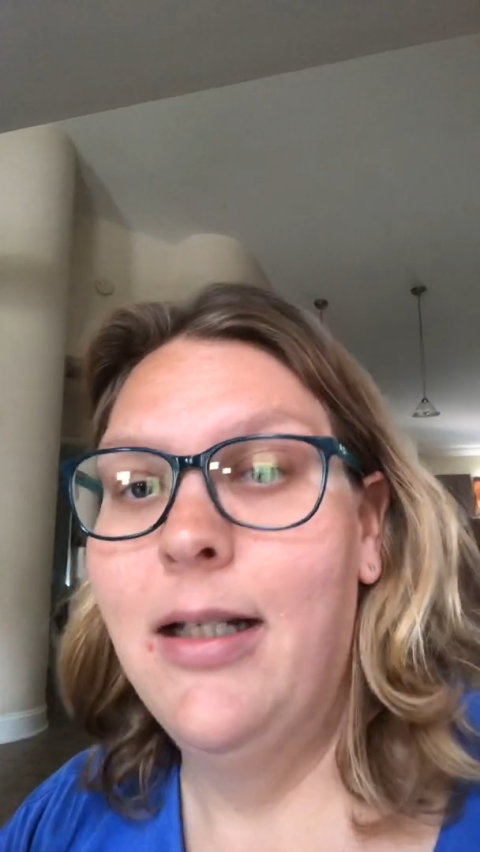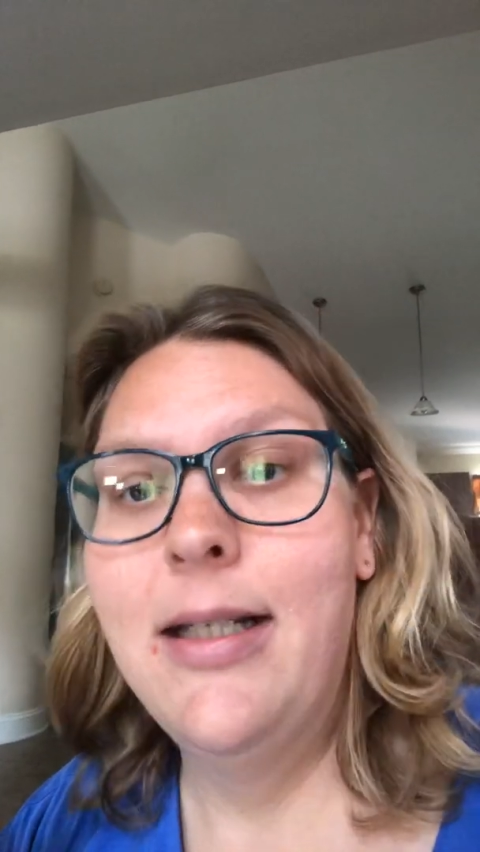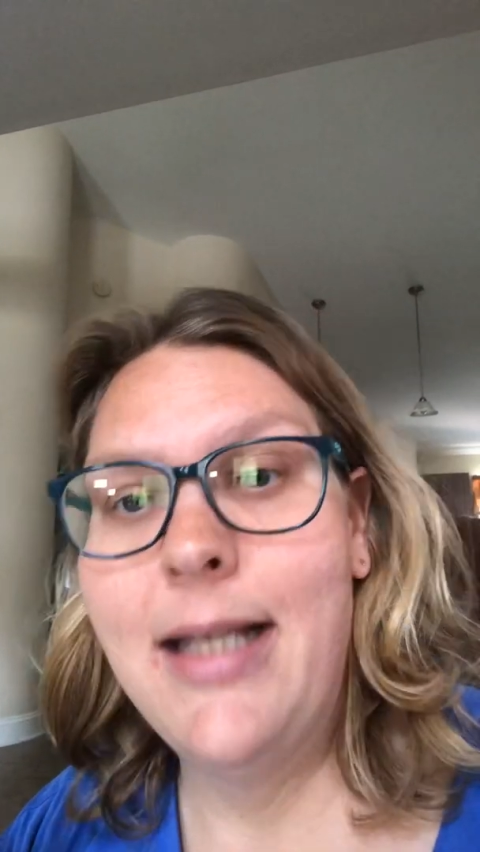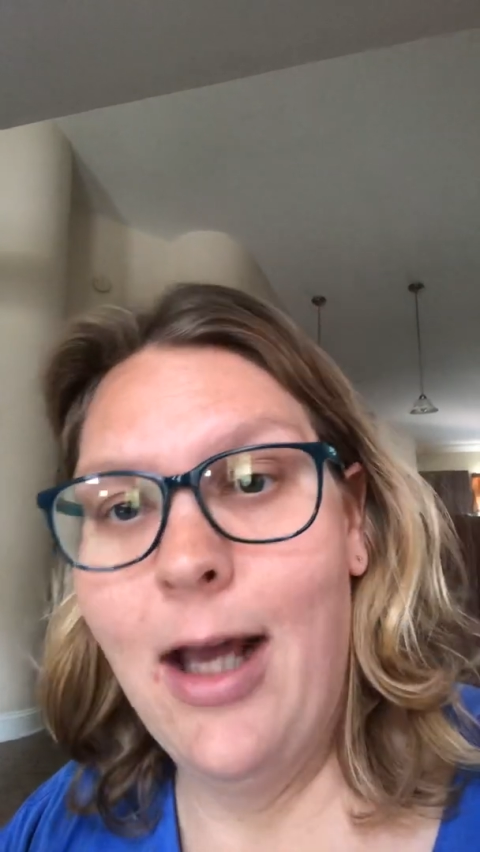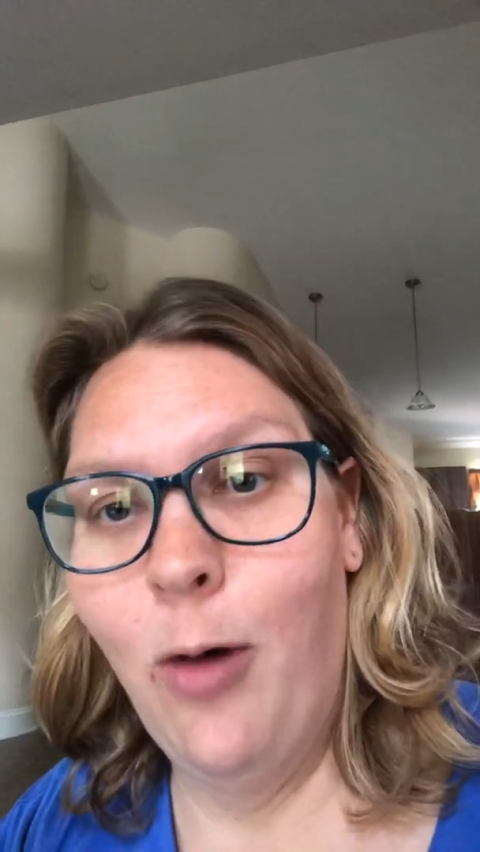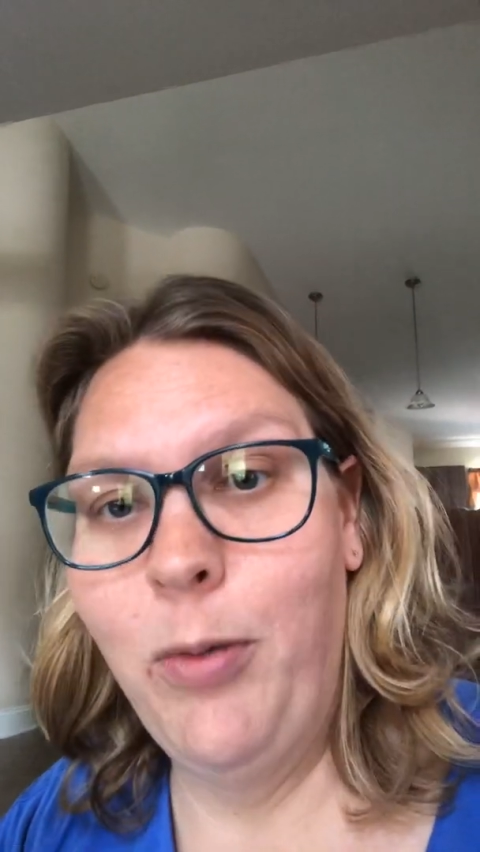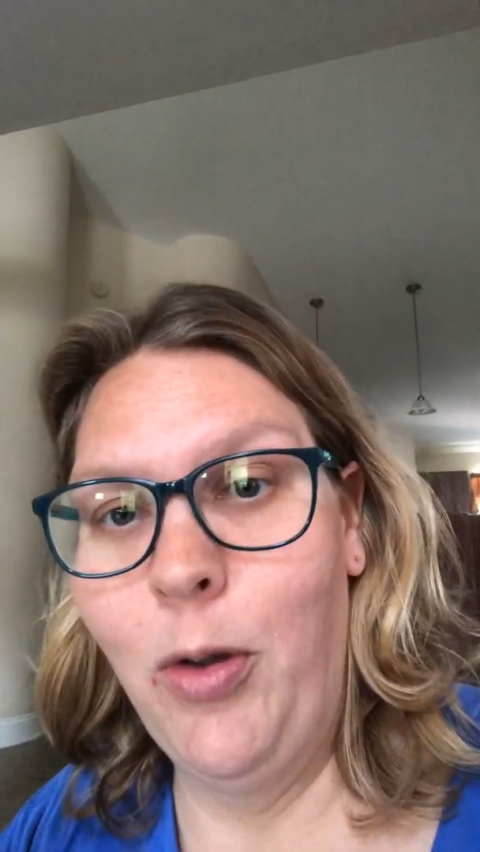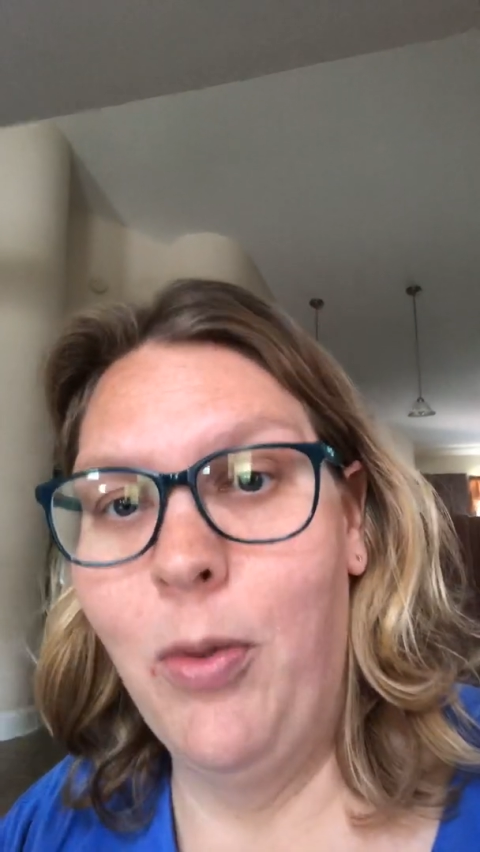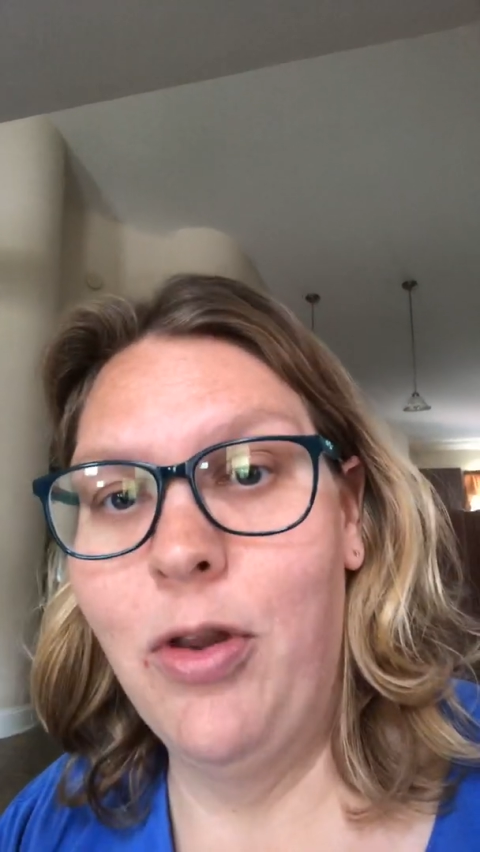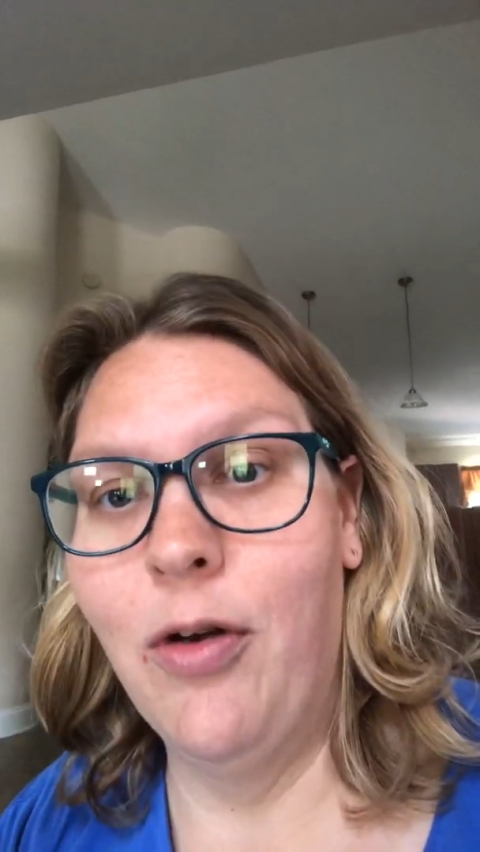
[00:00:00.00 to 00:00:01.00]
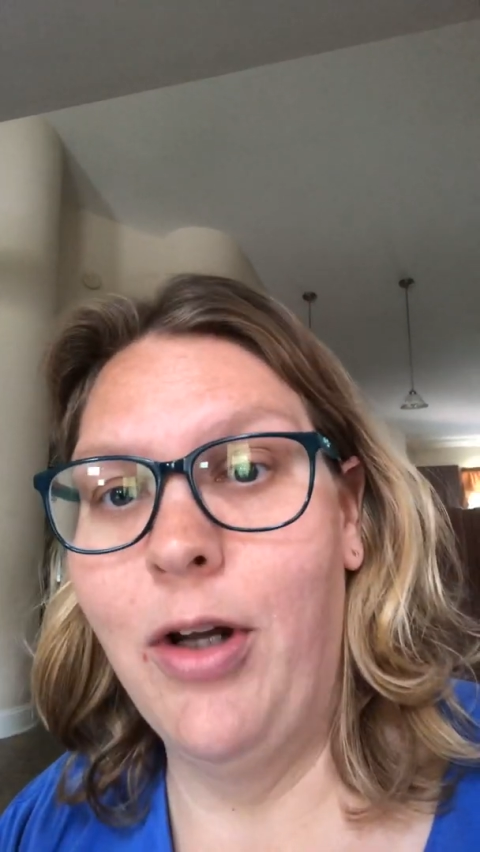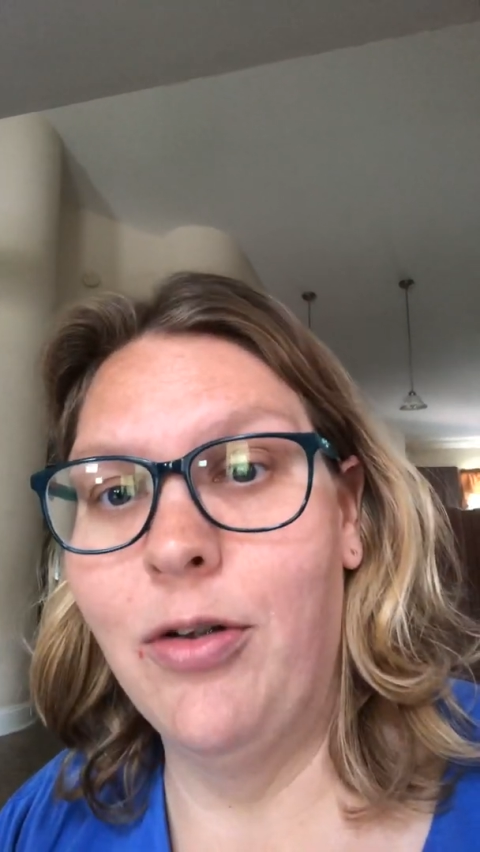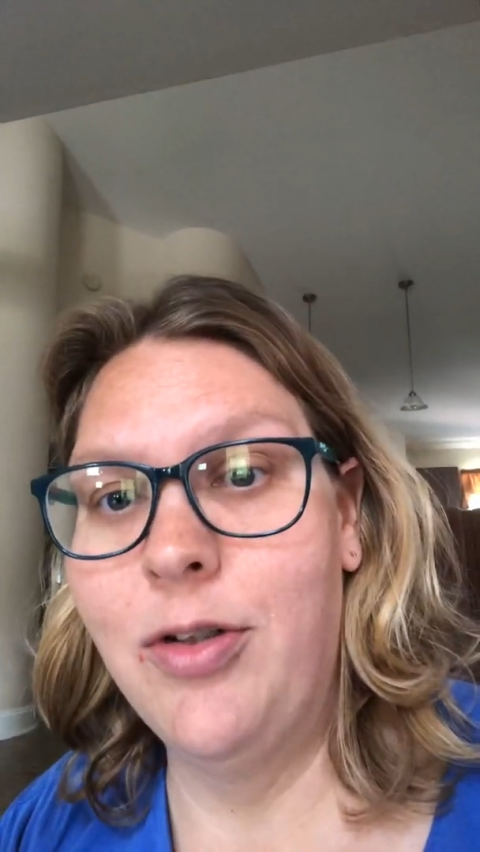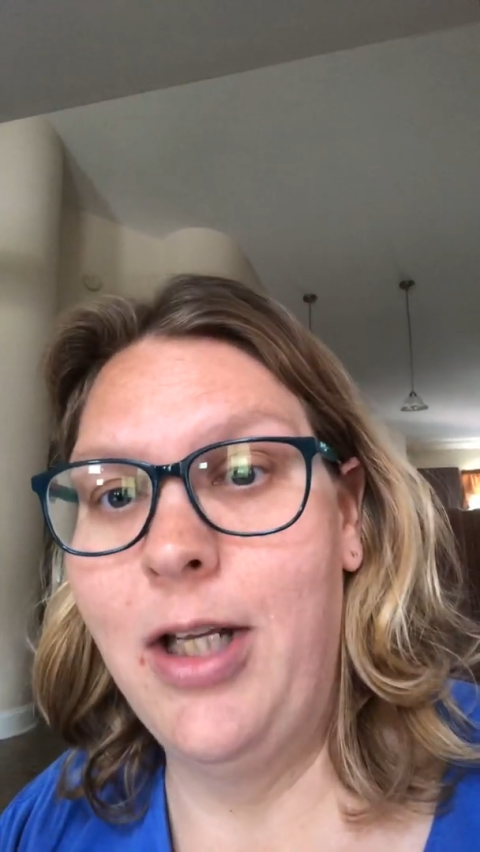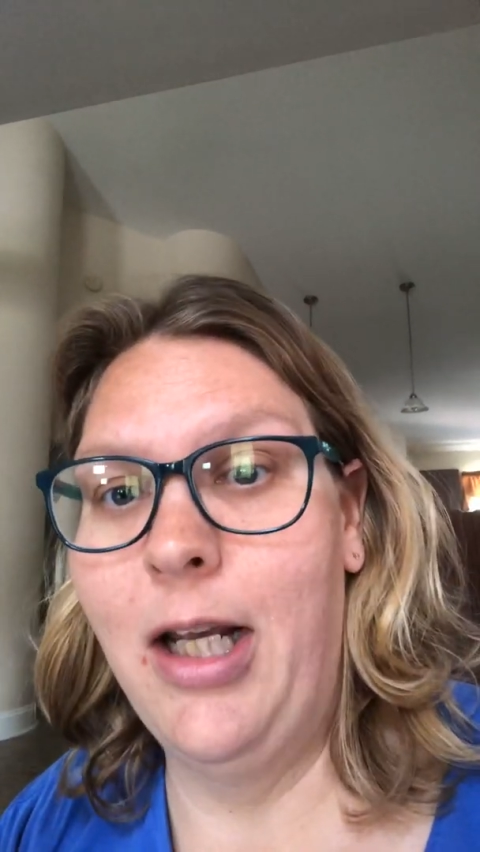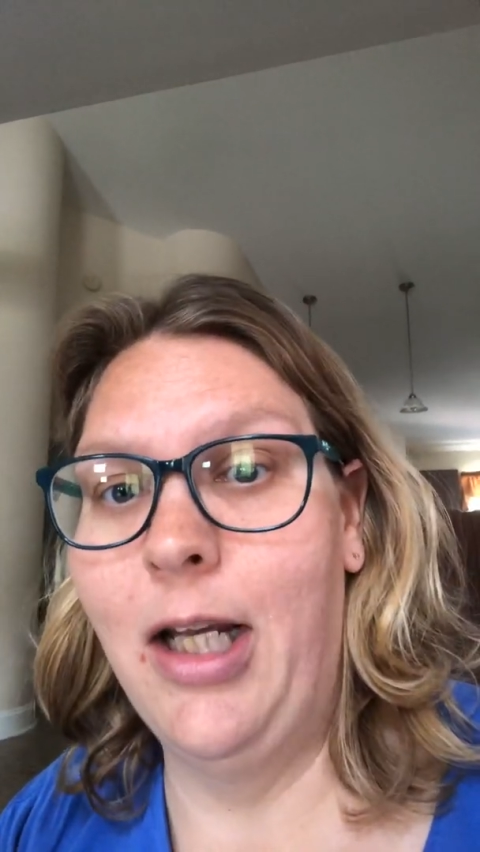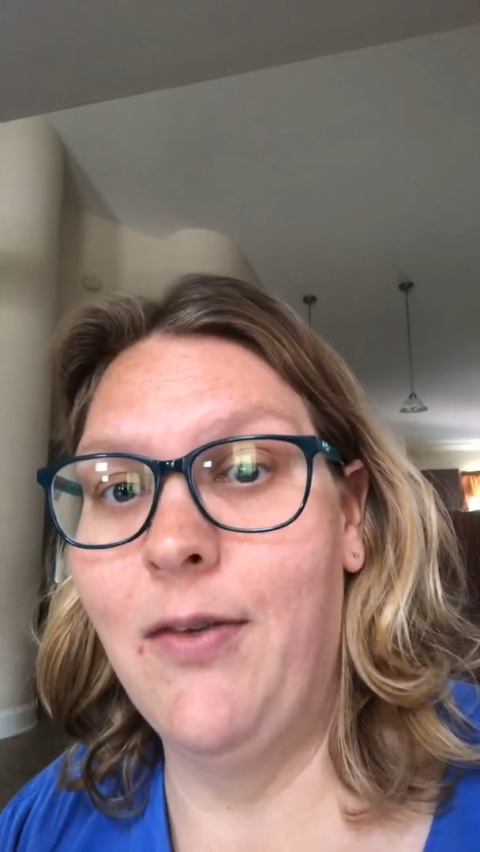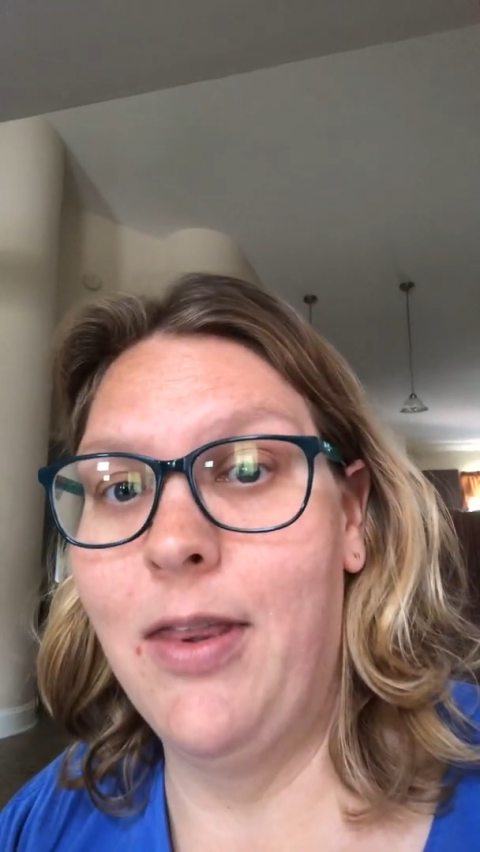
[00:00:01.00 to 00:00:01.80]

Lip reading: to help you with your understanding of